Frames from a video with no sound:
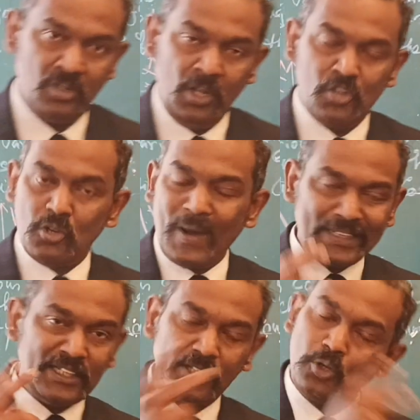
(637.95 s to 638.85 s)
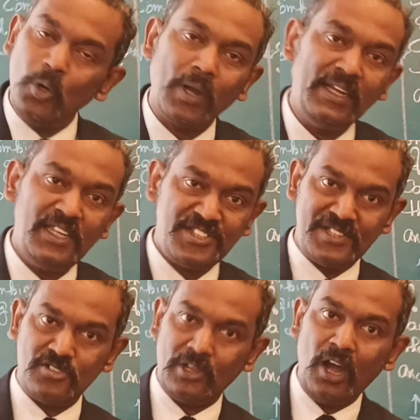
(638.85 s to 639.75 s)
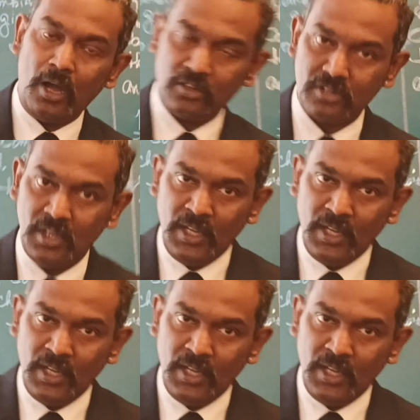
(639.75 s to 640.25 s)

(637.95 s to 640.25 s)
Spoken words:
So, what are the two conditions we got?